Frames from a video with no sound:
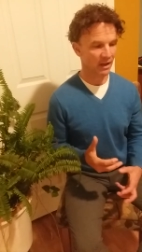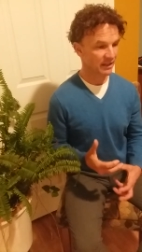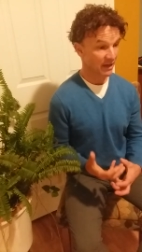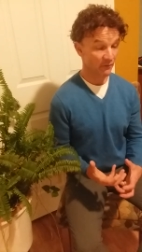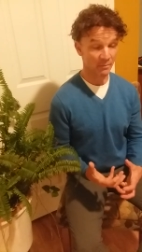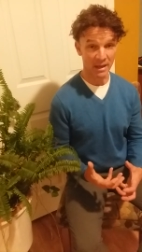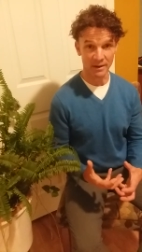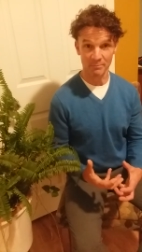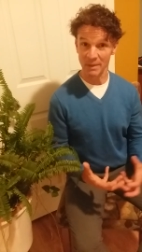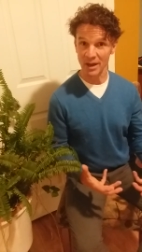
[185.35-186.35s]
has never been
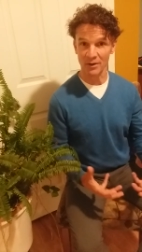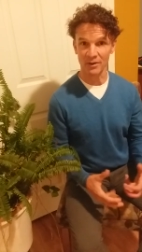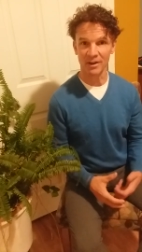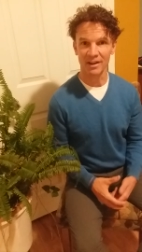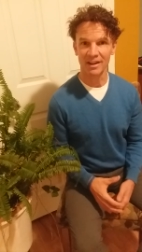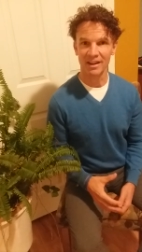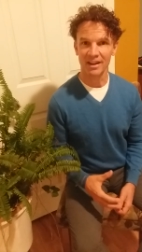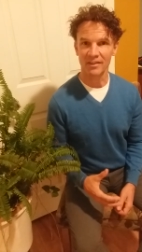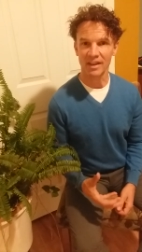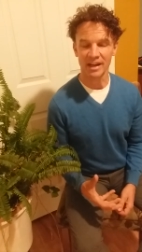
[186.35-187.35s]
better
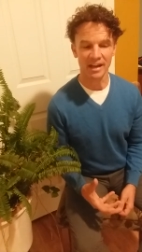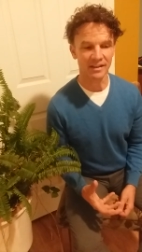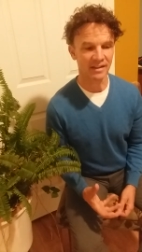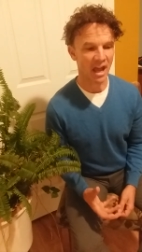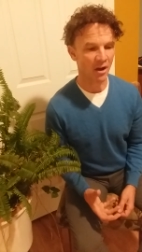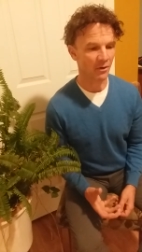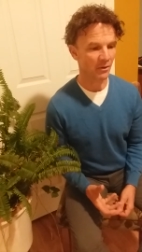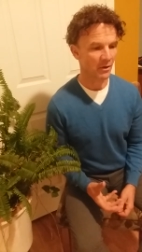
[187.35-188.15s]
than it is now,